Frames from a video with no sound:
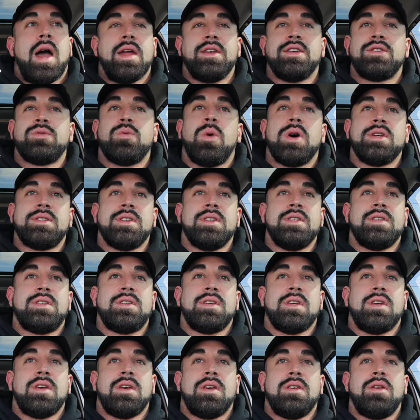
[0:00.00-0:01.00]
just
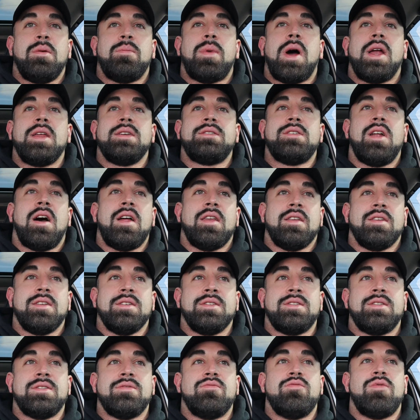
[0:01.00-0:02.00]
wasn't, your body's not
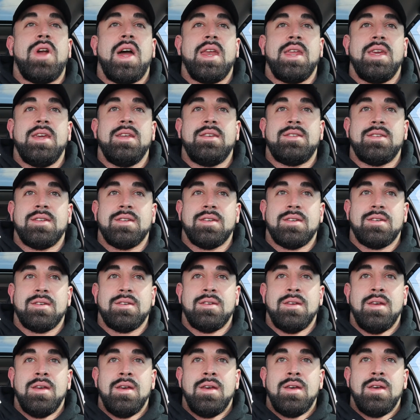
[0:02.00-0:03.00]
as ready
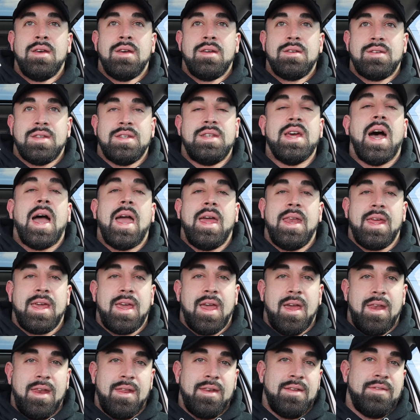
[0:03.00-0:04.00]
to diet
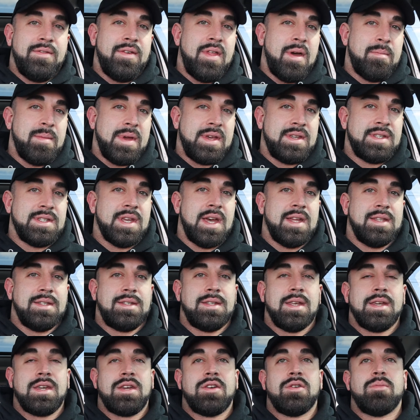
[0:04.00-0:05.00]
again, and if that makes
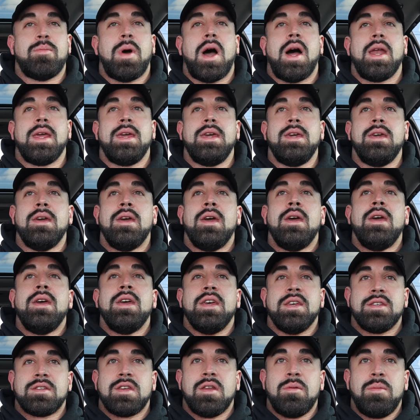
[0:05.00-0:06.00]
sense. Like, your body
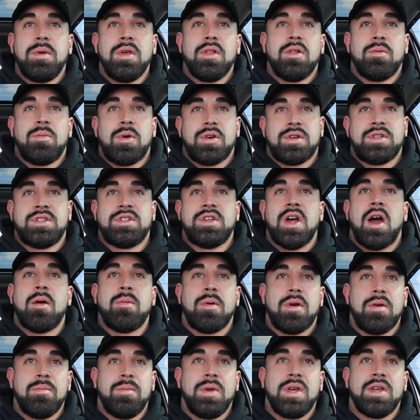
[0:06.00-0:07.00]
is going to be a little more
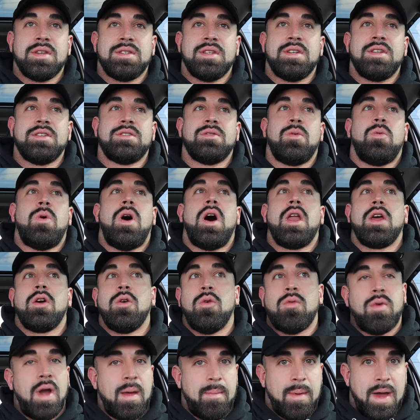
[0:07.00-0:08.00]
stubborn because it doesn't want to
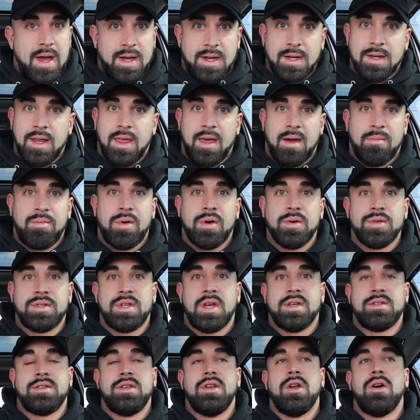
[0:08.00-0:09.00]
go right back into that
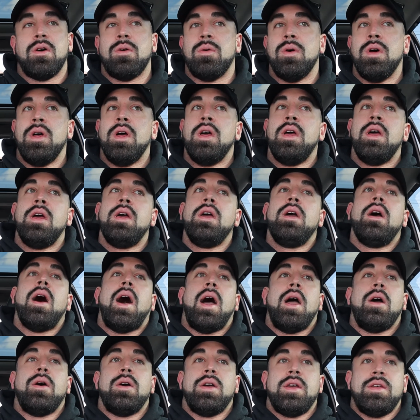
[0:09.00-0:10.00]
process, you know?
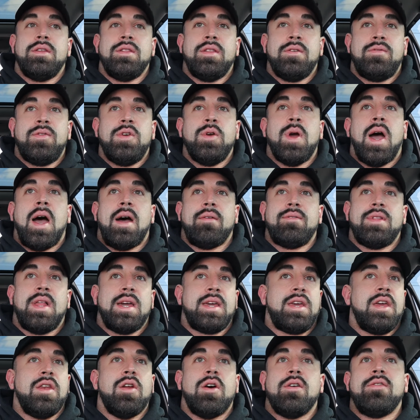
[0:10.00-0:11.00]
If you have,
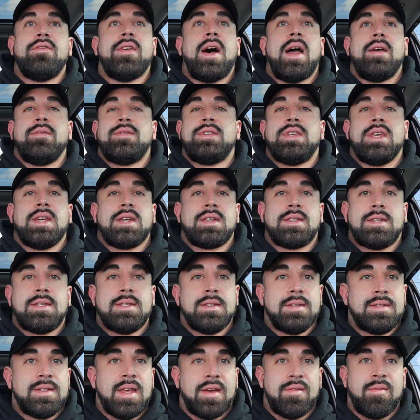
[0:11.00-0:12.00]
like, you know, 5,
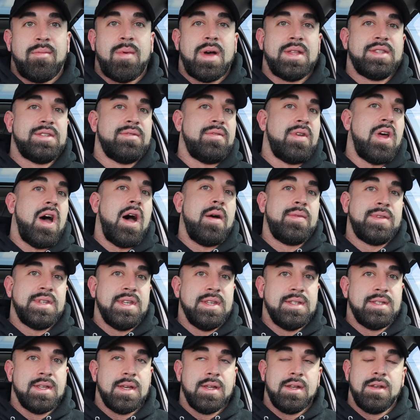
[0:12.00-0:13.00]
6, 7 months of an
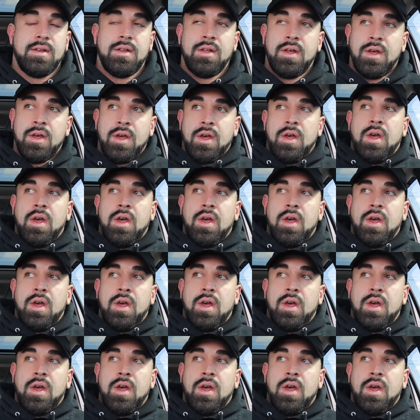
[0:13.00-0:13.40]
off-season